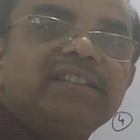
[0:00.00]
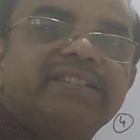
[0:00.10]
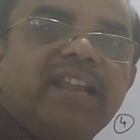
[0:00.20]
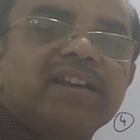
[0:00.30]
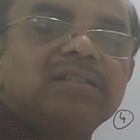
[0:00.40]
the
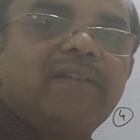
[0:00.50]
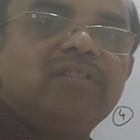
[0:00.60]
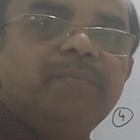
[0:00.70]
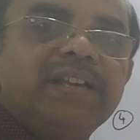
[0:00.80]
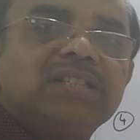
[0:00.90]
selection of
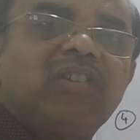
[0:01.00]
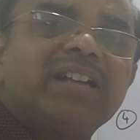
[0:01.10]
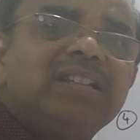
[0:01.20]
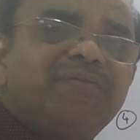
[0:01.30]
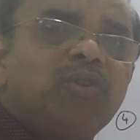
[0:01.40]
the base? What
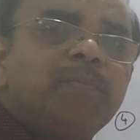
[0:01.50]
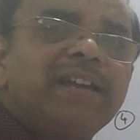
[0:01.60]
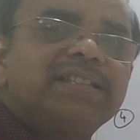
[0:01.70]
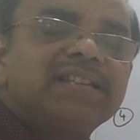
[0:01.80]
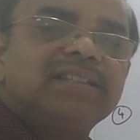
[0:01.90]
are the four
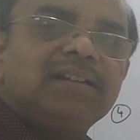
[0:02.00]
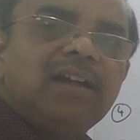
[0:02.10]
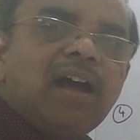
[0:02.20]
bases?